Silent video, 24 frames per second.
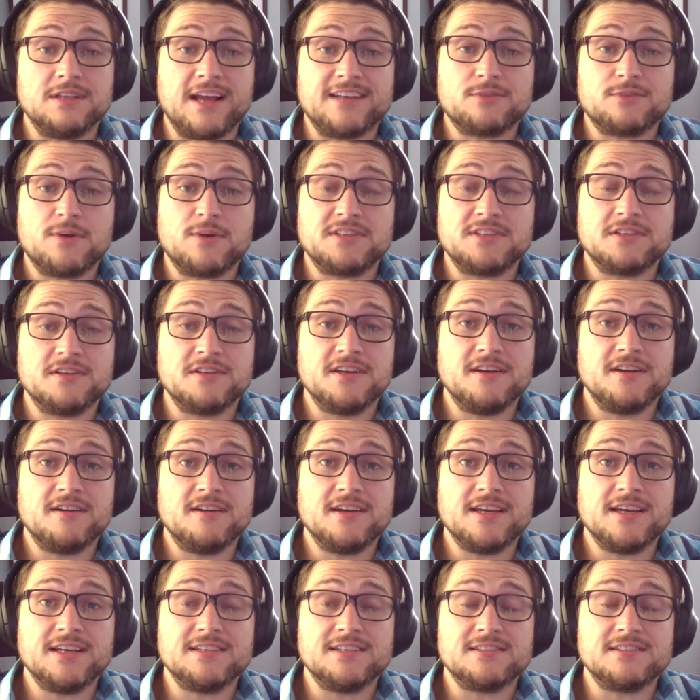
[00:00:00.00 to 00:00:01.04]
Last question here
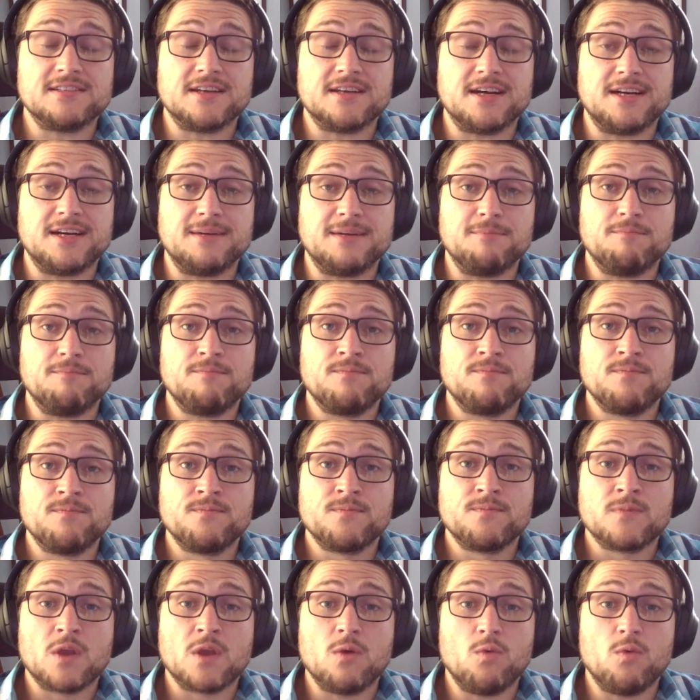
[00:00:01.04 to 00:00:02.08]
is
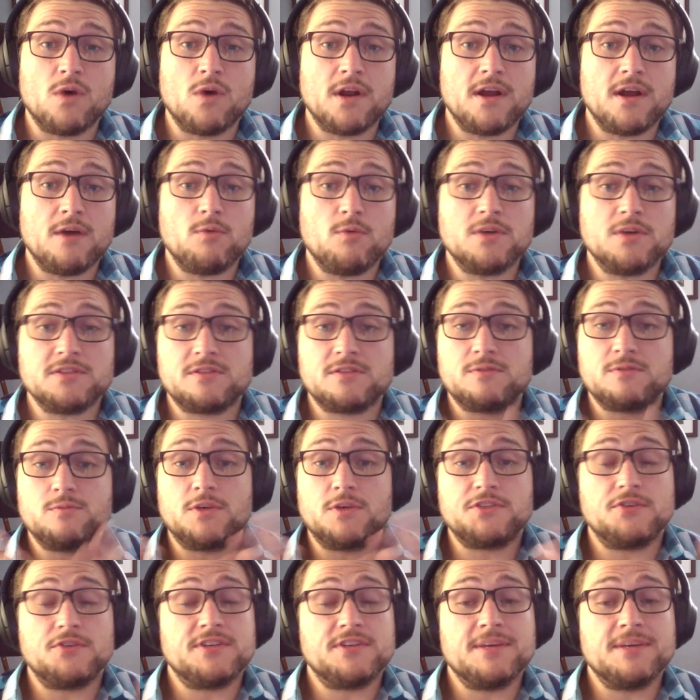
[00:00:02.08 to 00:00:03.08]
what's